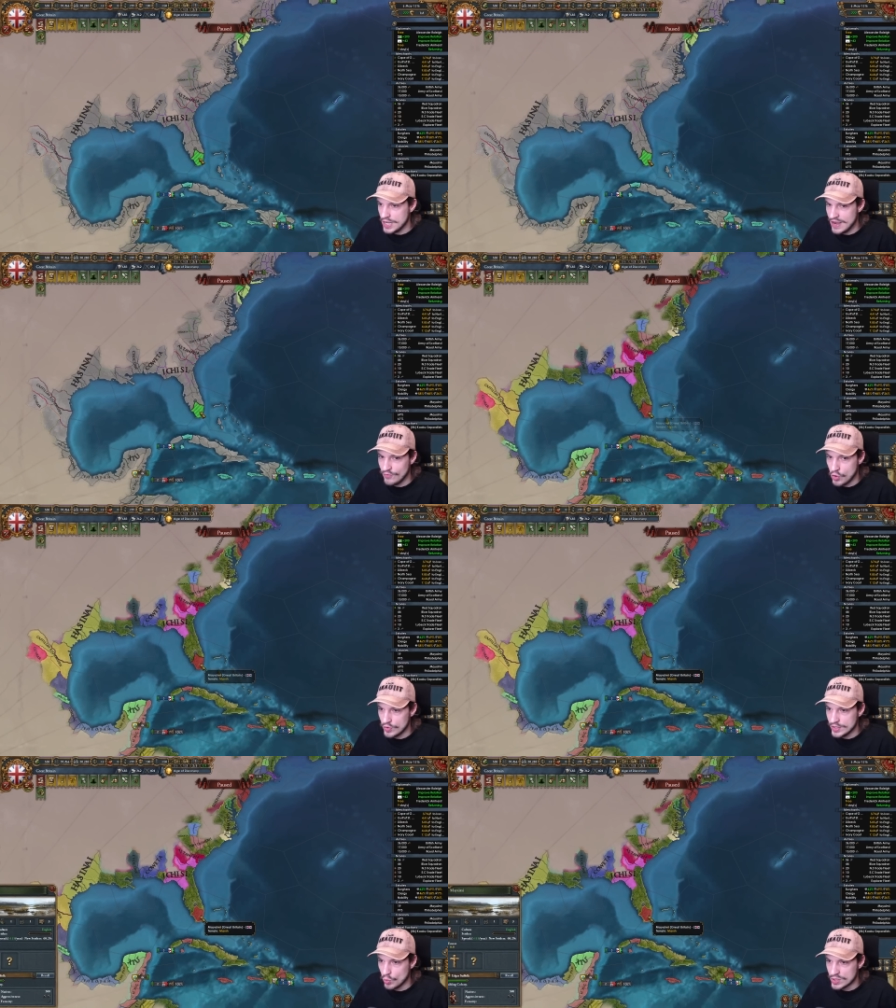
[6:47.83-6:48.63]
I've
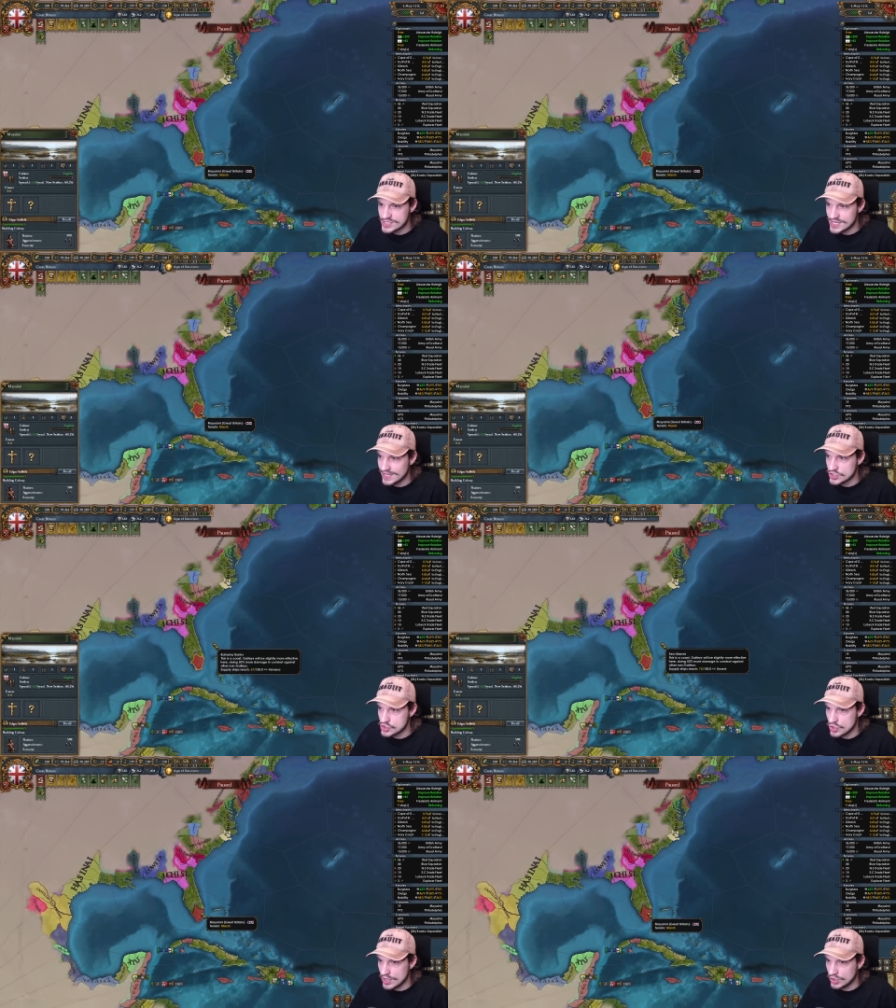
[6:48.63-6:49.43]
already once again
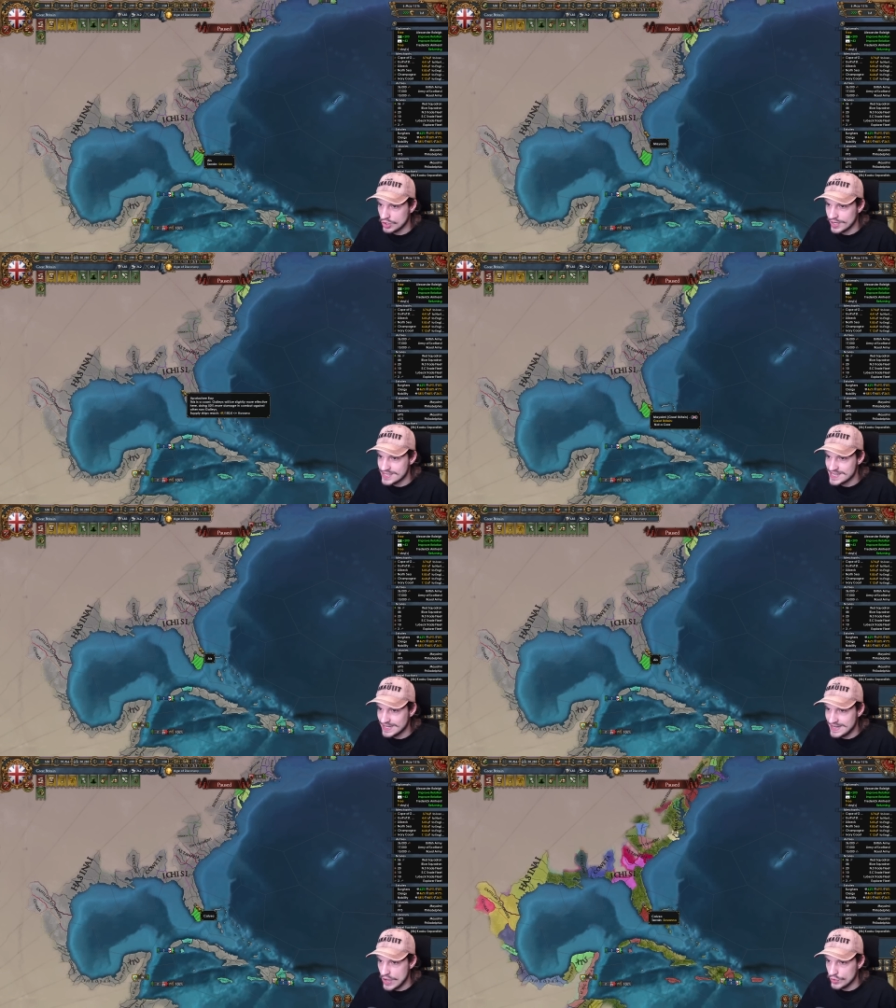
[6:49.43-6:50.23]
started colonizing
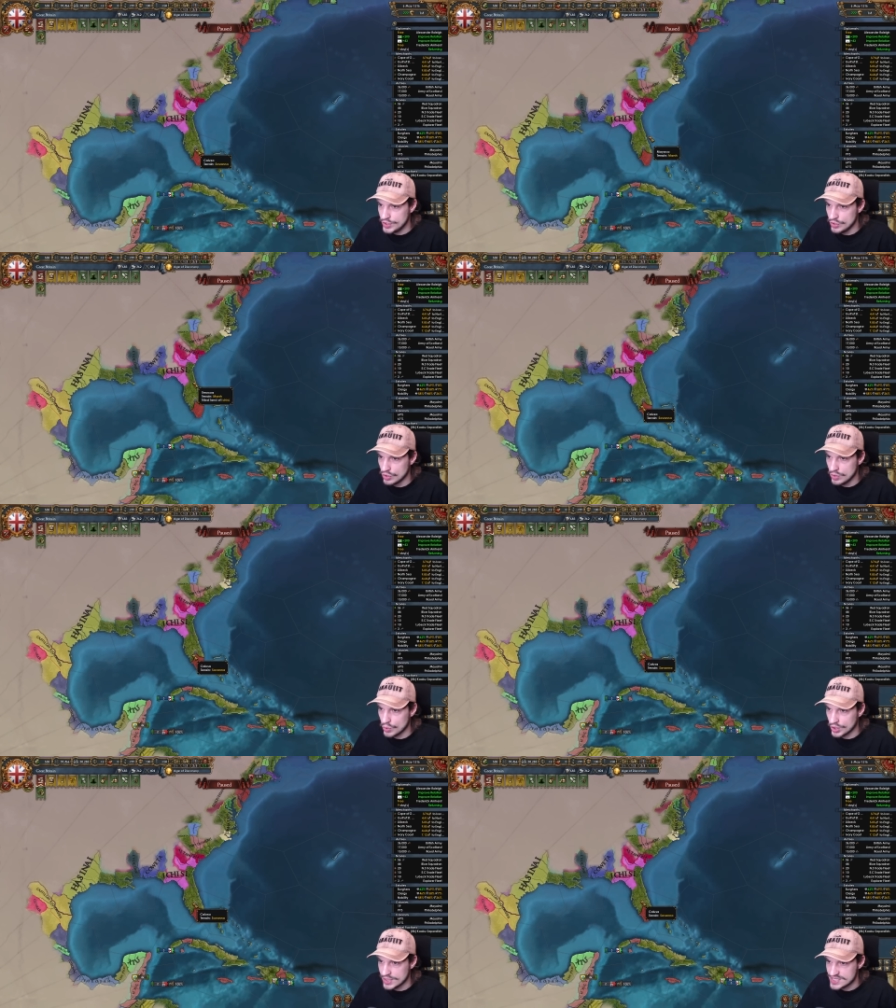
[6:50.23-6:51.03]
down here.
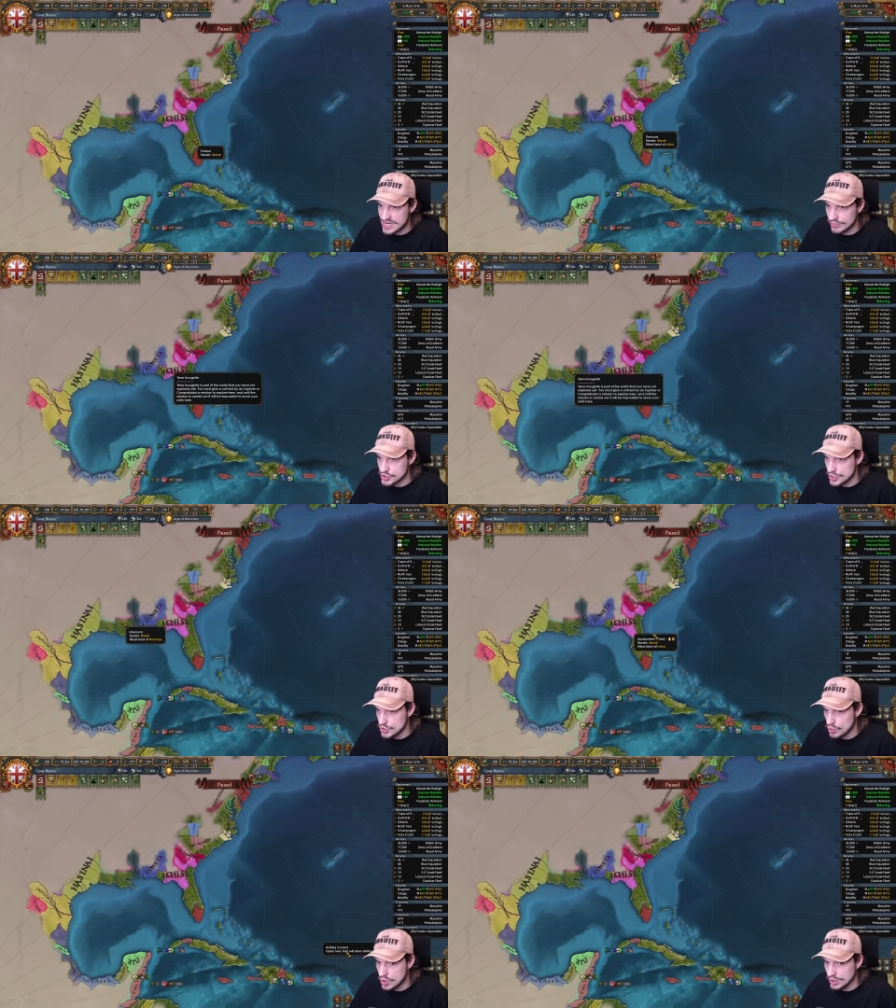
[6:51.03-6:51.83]
We're gonna establish a
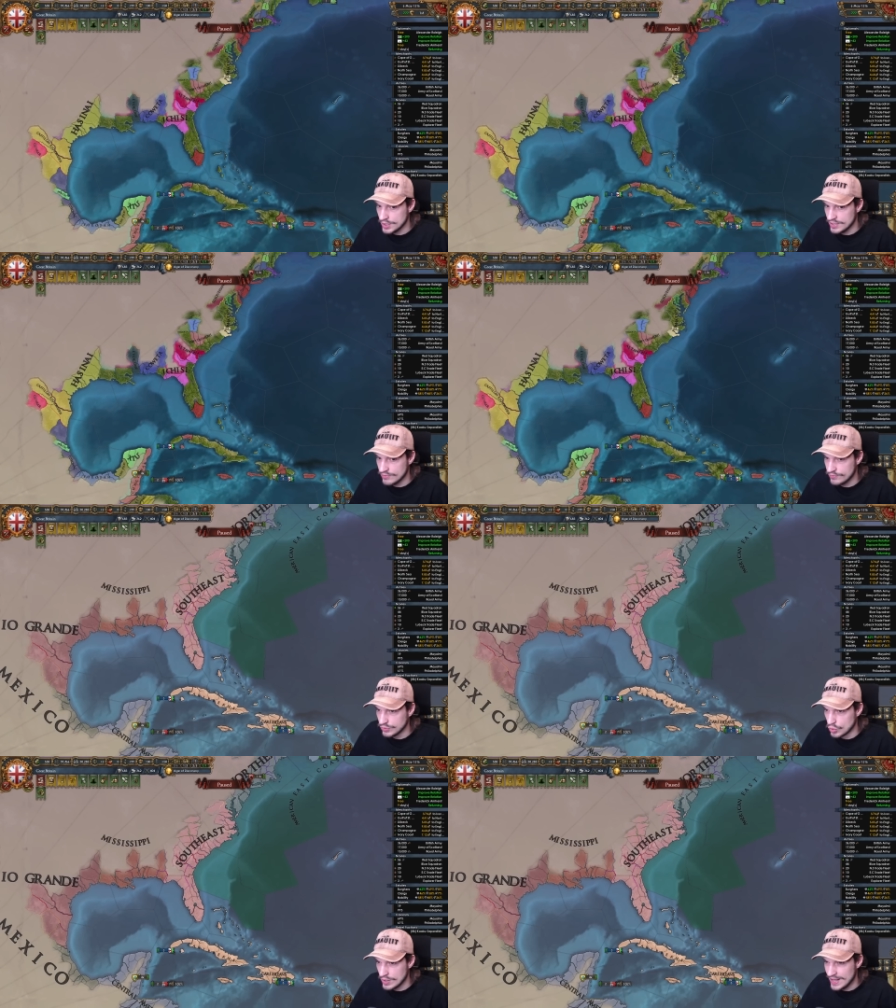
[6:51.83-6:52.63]
new colony in
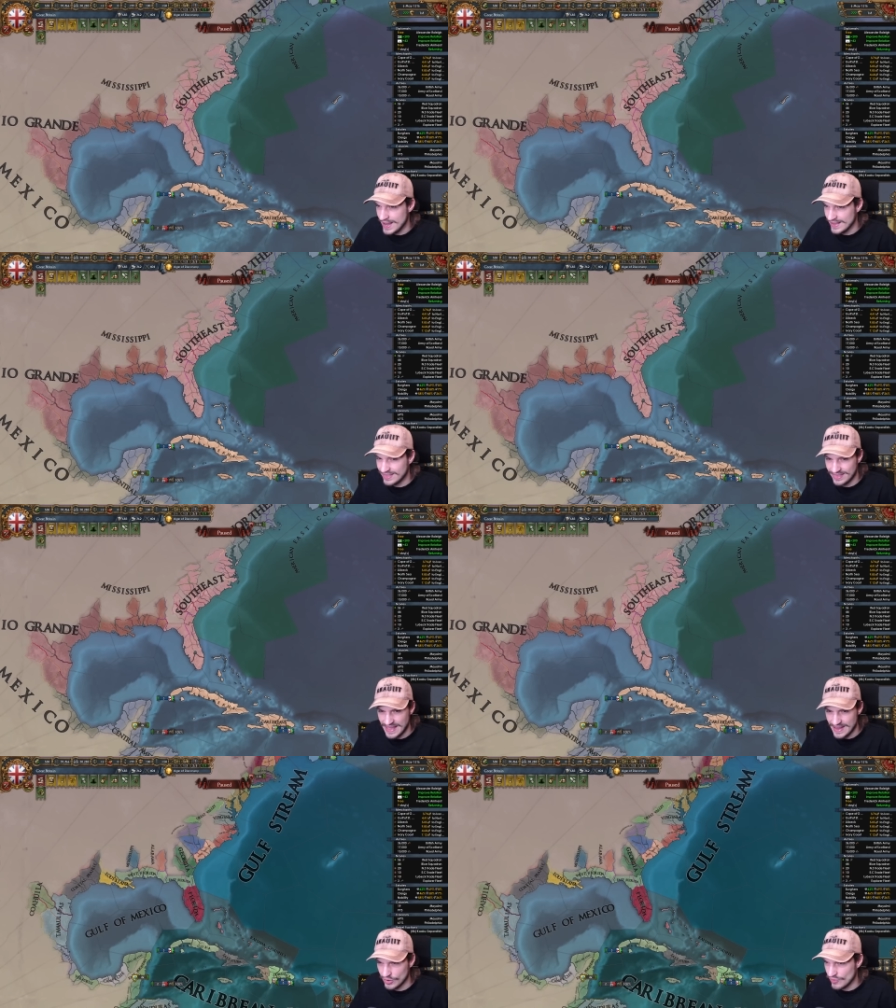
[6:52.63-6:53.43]
Florida, I
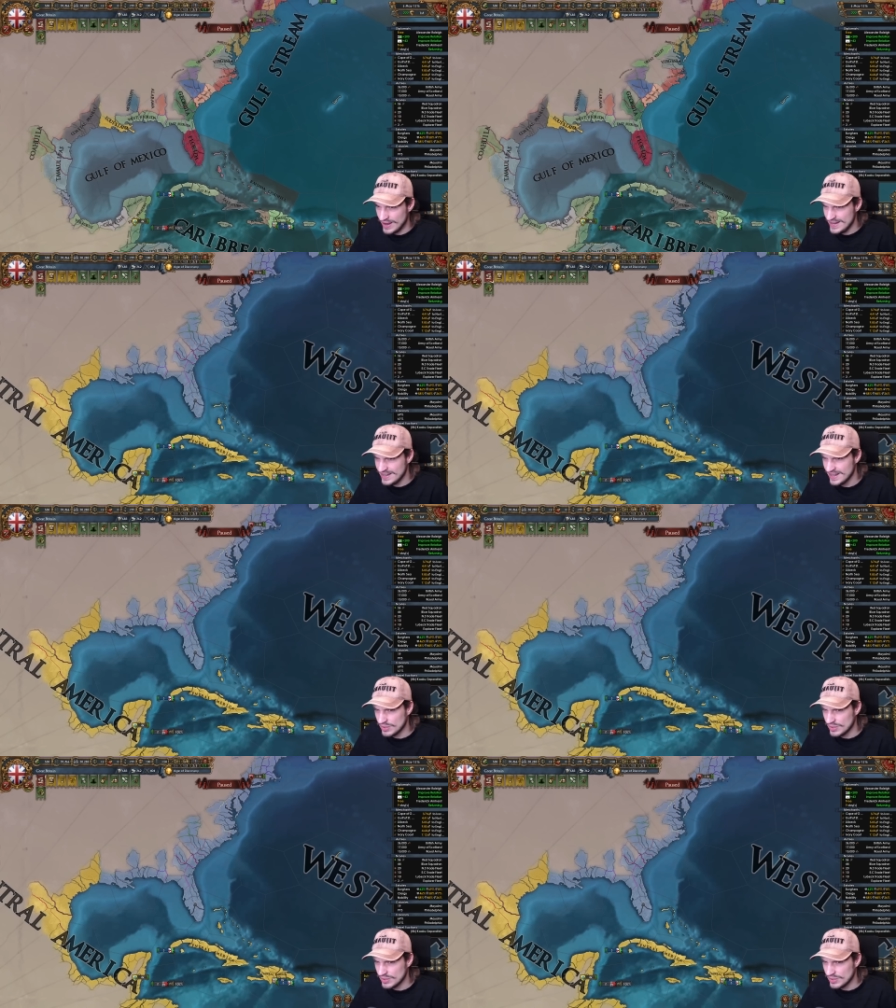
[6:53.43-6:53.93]
think, right?